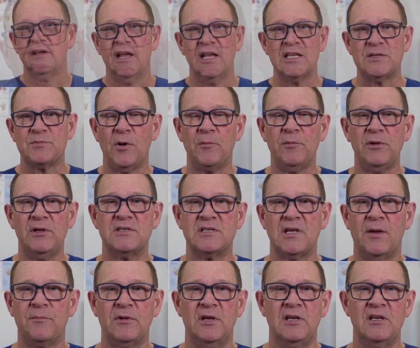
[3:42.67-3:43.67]
It's probably
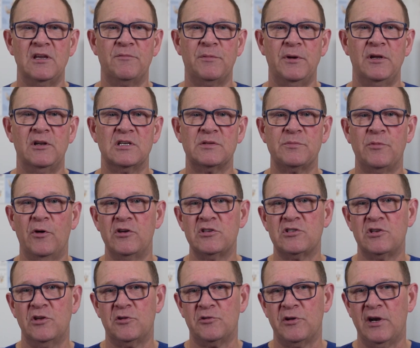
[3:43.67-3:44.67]
something you've been exposed
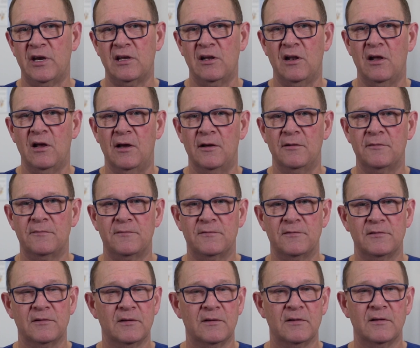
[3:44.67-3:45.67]
to throughout your life.
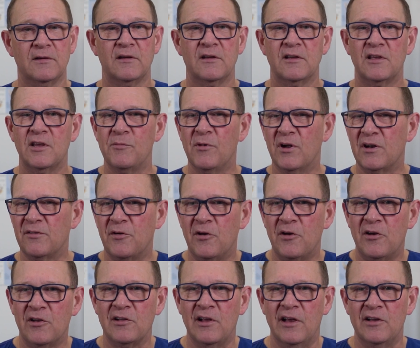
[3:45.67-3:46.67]
You might have
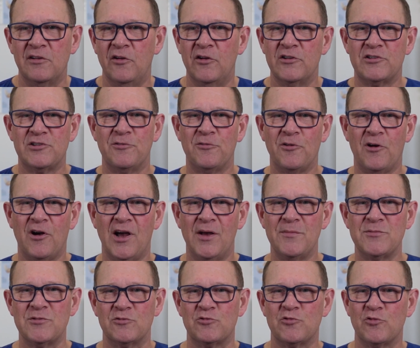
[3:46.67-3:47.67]
heard like nursery
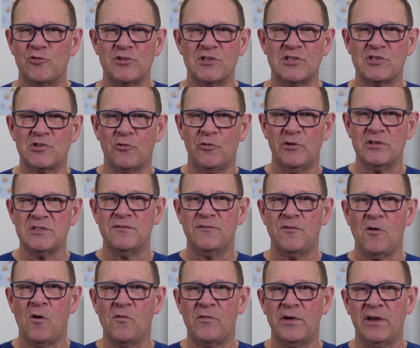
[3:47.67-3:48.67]
rhymes or children's stories
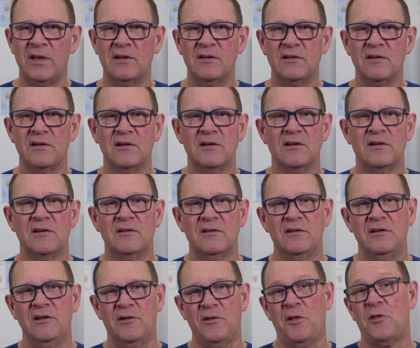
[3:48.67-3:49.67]
involving it.
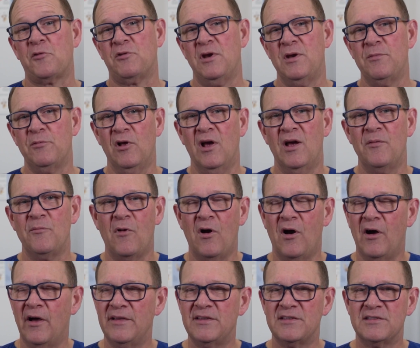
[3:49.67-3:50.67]
You know, the three blind
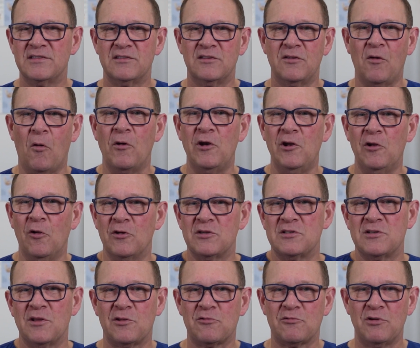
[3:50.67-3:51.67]
mice,
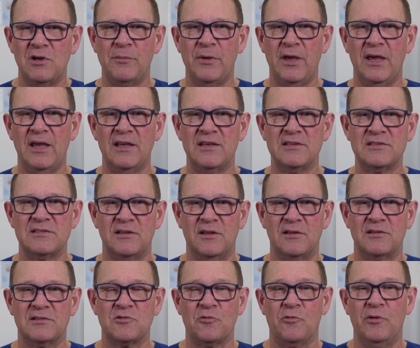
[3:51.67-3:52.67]
Goldilocks and the three bears,
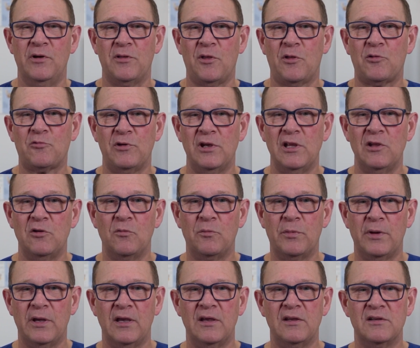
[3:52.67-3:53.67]
the story of the three little
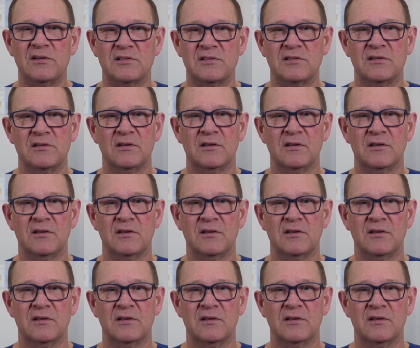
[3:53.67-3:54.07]
pigs.